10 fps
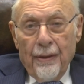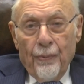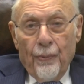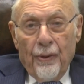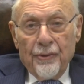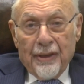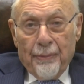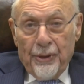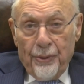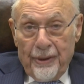was
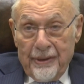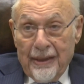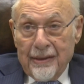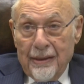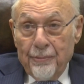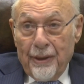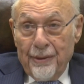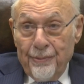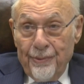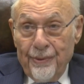Rabbi Yoel
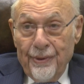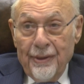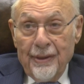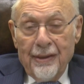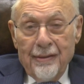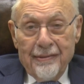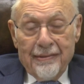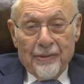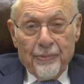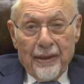Teitelbaum, the
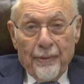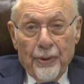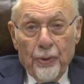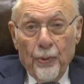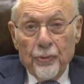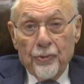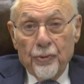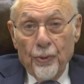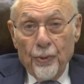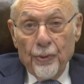Satmar Rebbe, who was
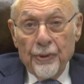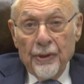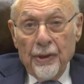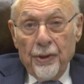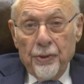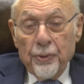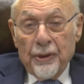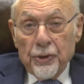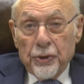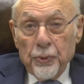told you
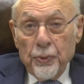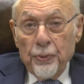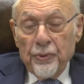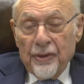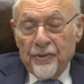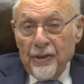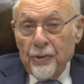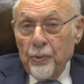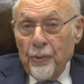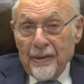can choose, I
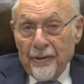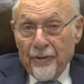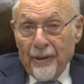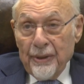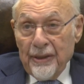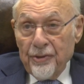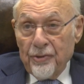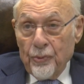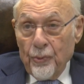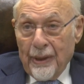think, two other
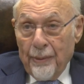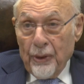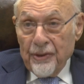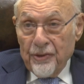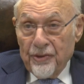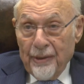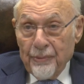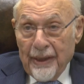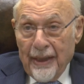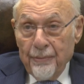families to come at the
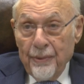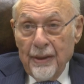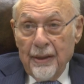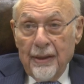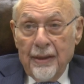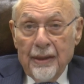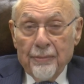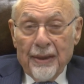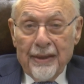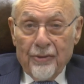same time.
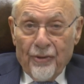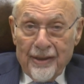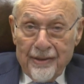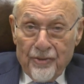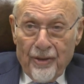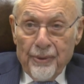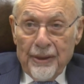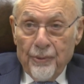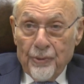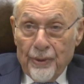And my late father's
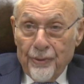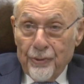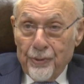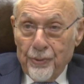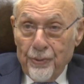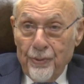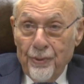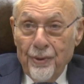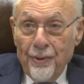family was one of the two.